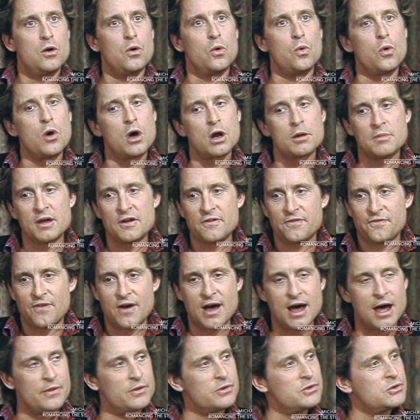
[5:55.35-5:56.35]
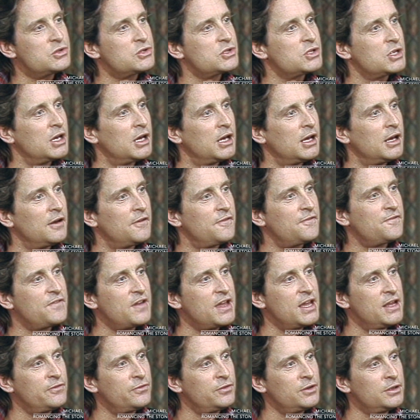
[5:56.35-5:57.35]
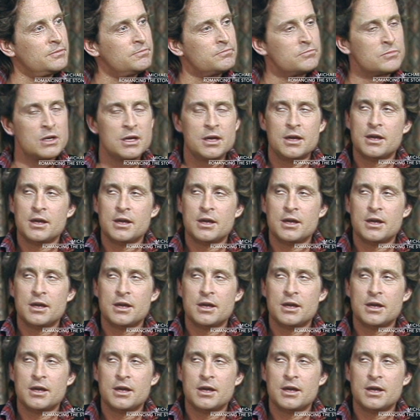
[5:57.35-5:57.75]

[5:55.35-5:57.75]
One of my father's favorite.